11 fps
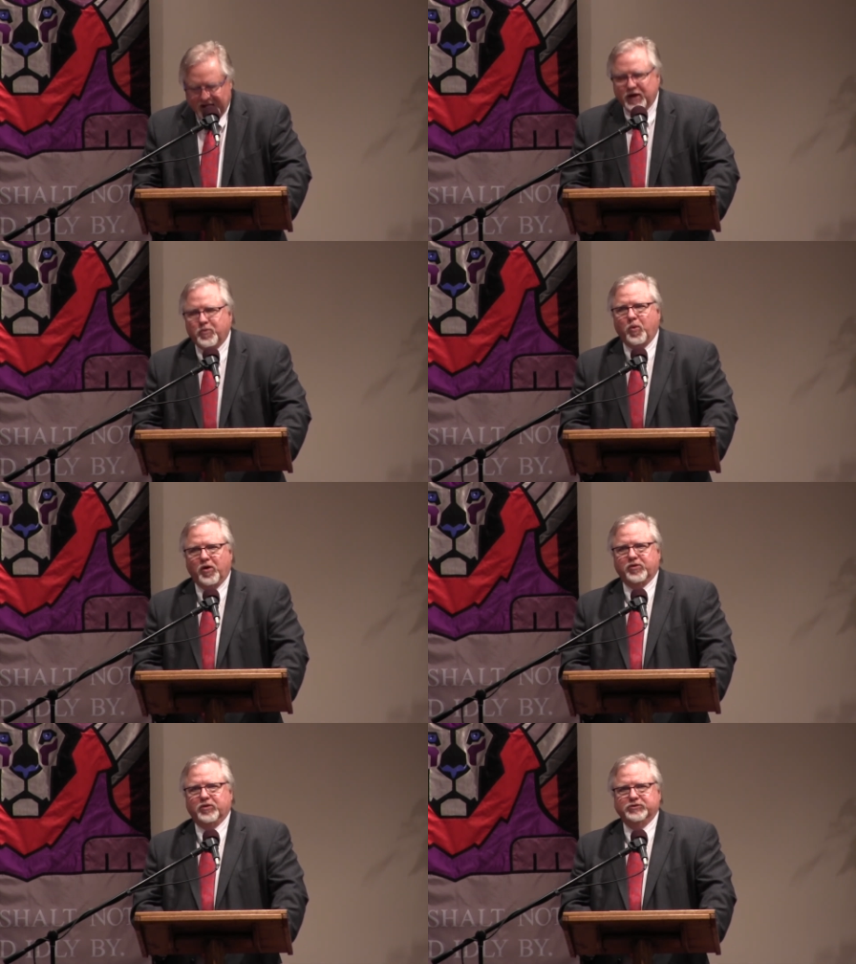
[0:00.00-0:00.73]
gig
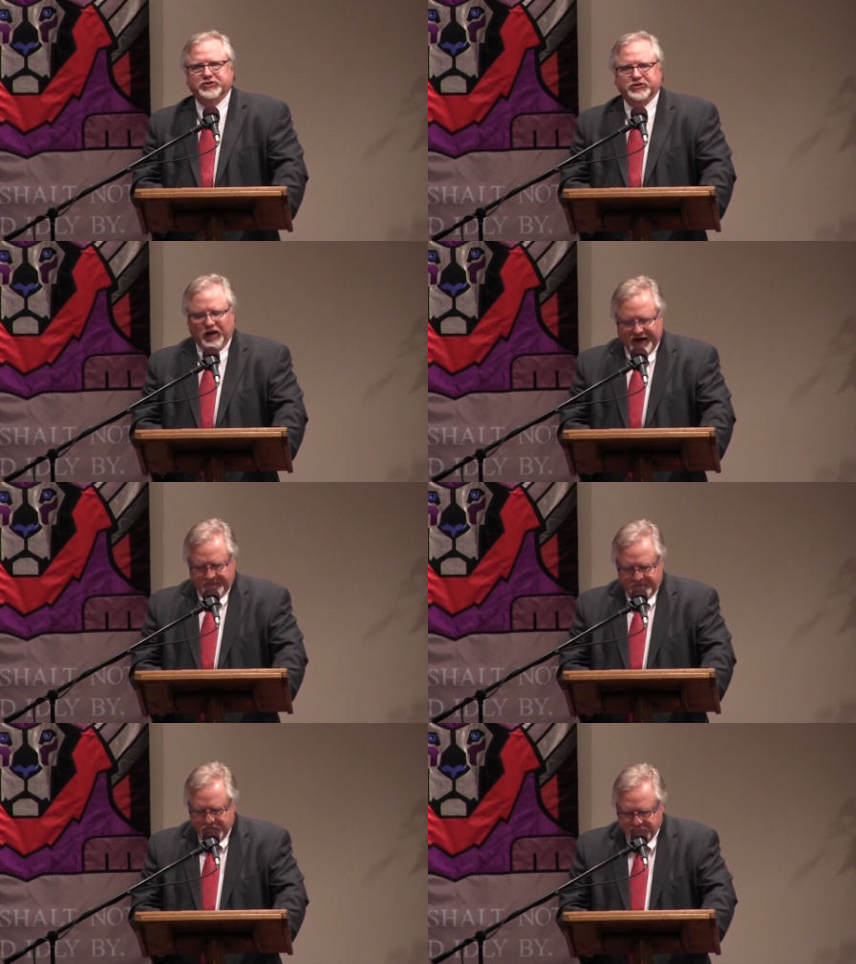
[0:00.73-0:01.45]
workers
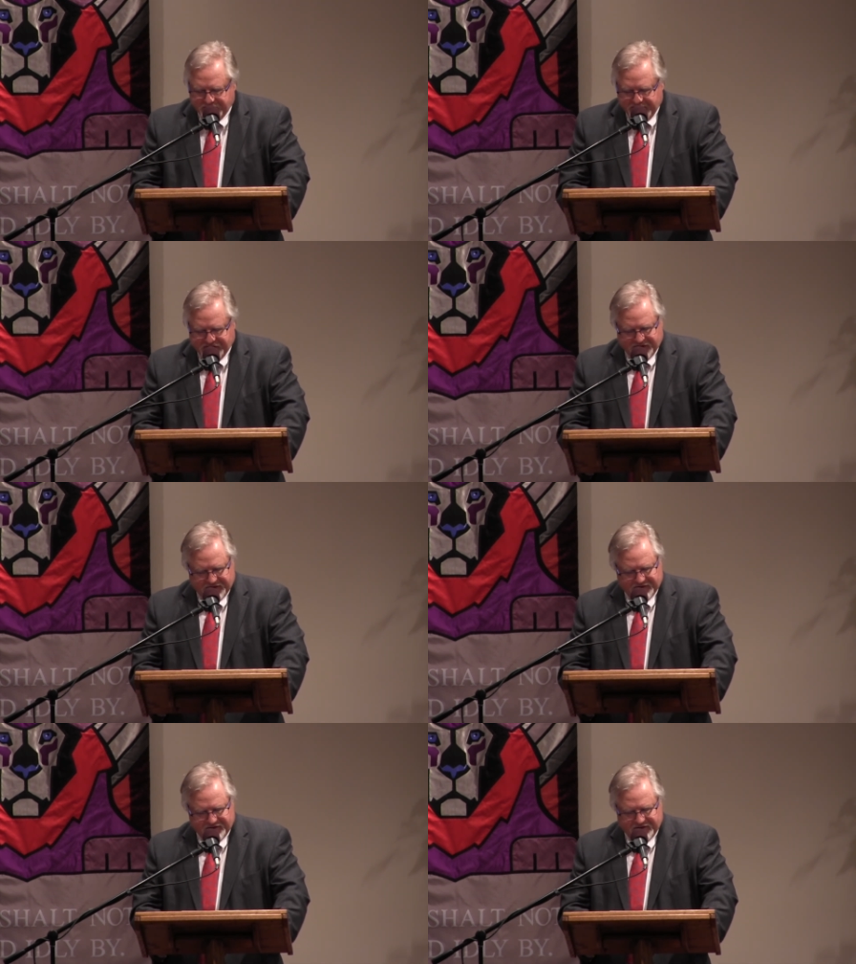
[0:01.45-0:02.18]
like
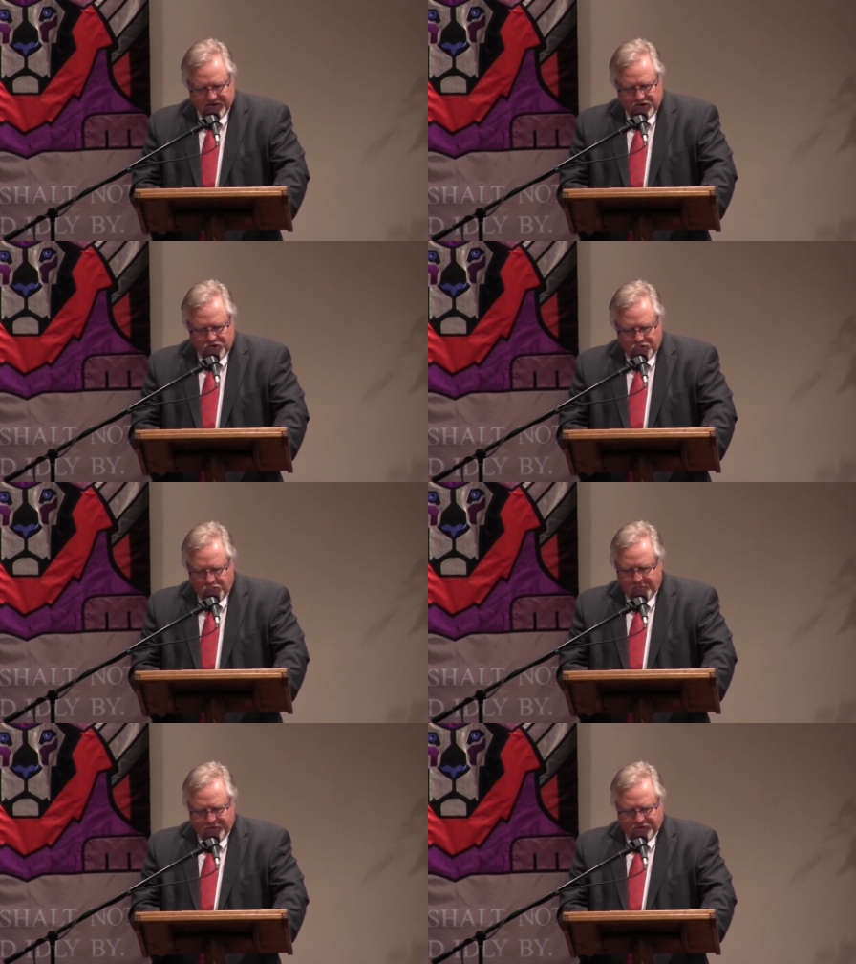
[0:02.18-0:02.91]
musicians,
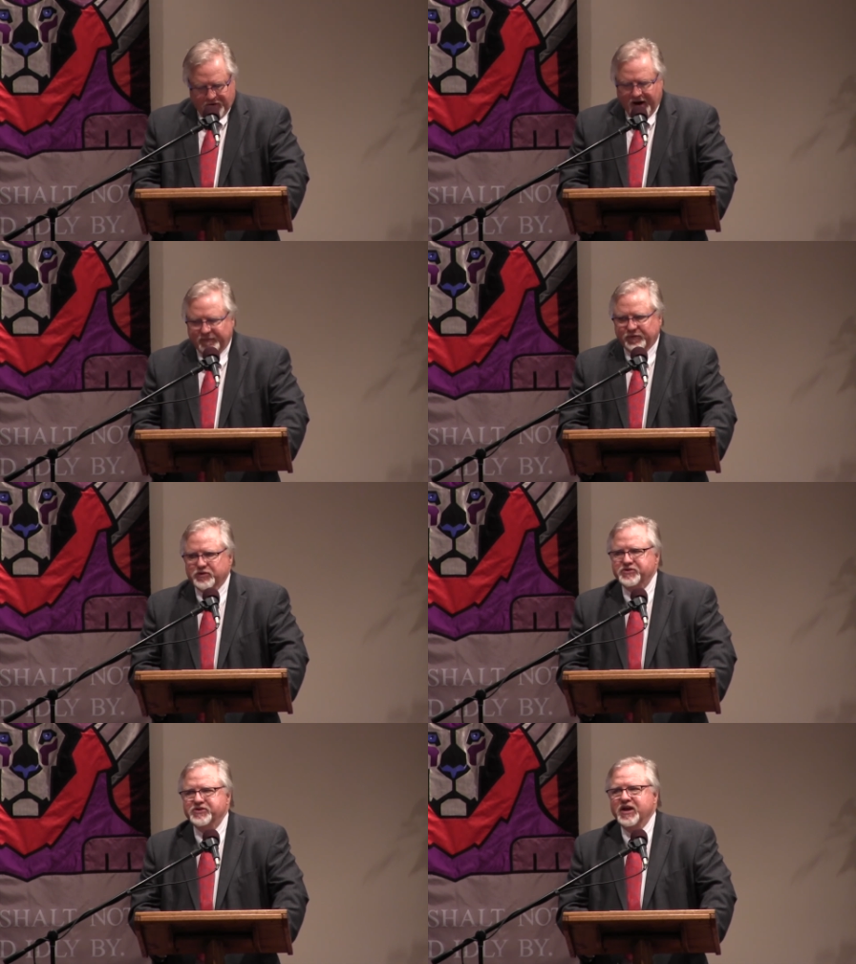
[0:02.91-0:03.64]
Uber
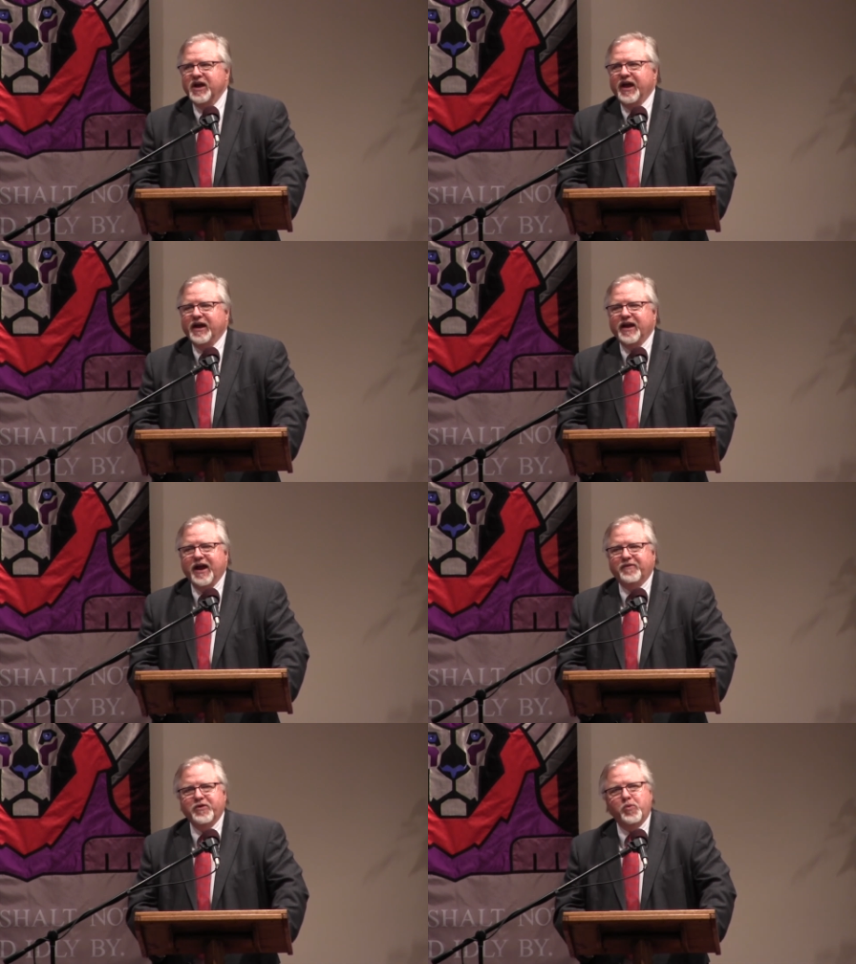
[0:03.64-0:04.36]
drivers, and
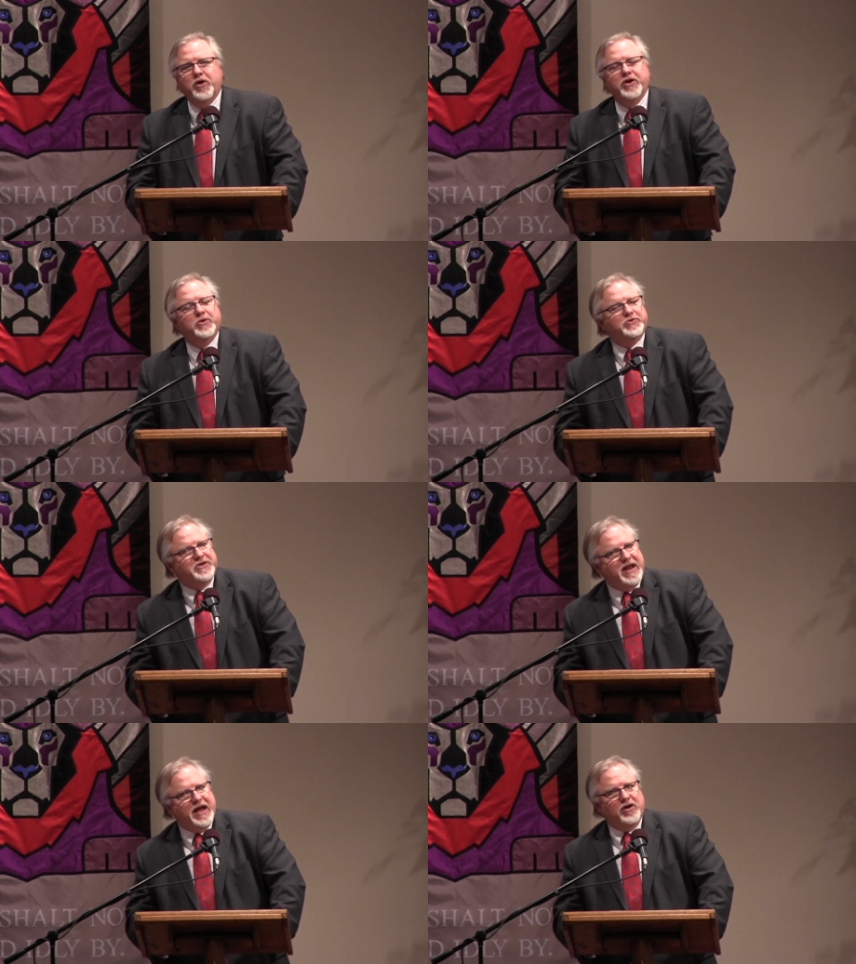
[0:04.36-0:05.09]
everyone
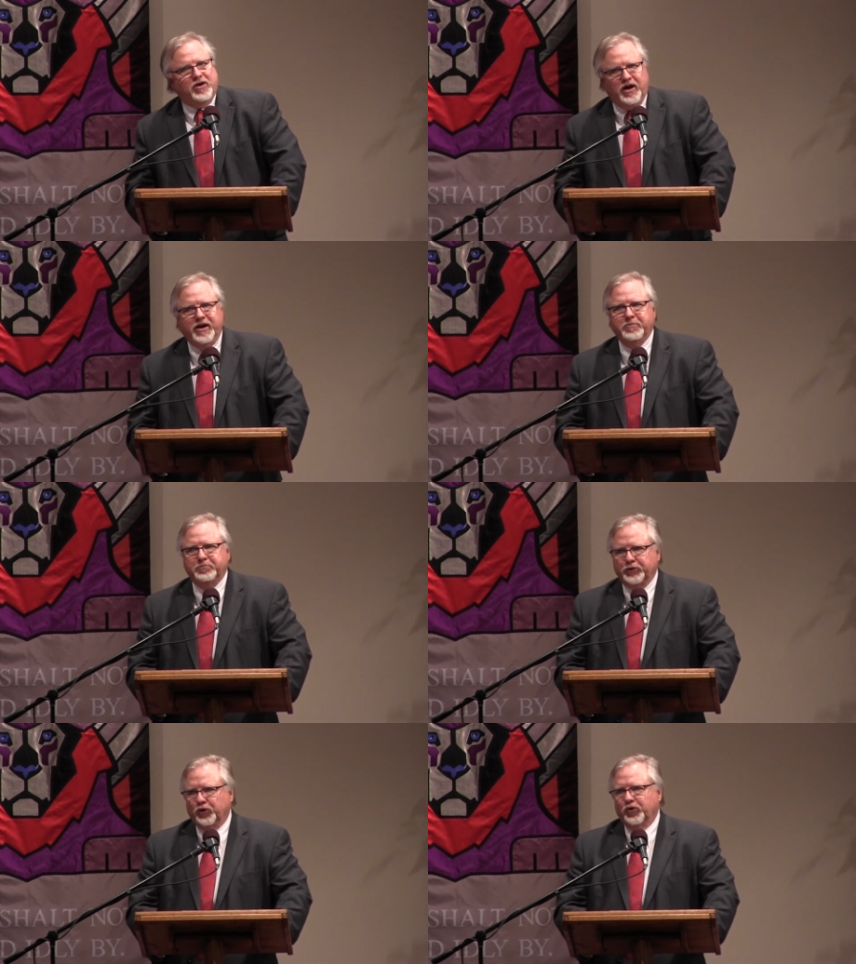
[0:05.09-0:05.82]
who's now
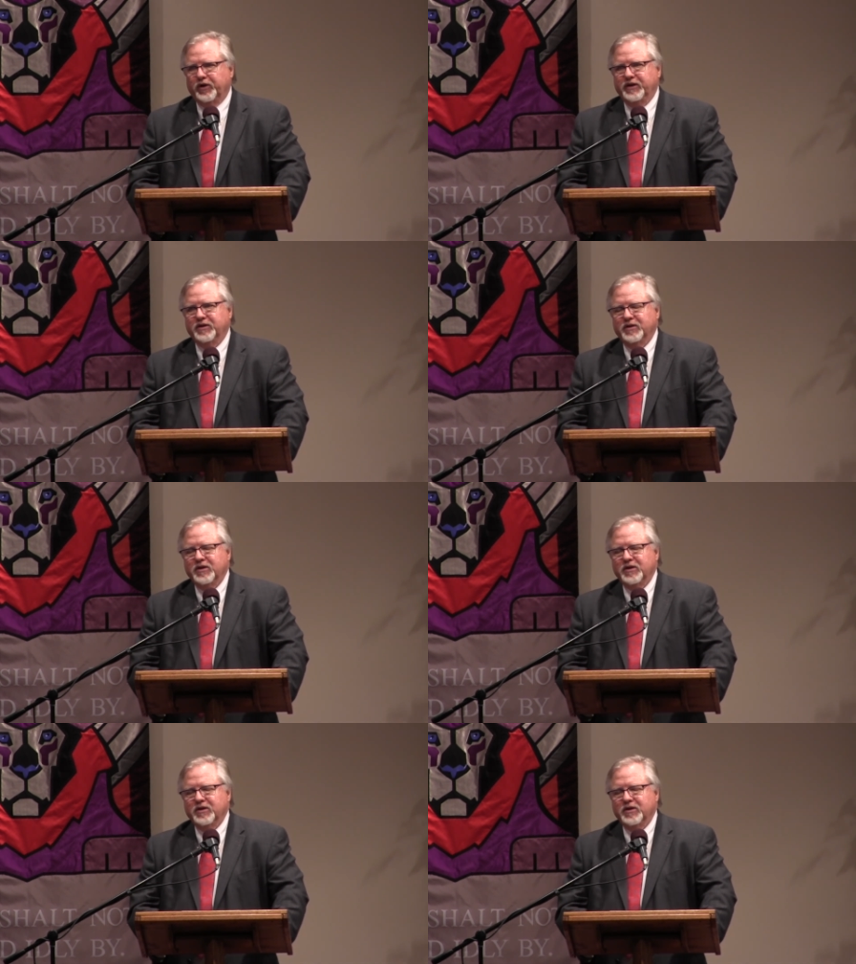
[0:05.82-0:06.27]
unemployed.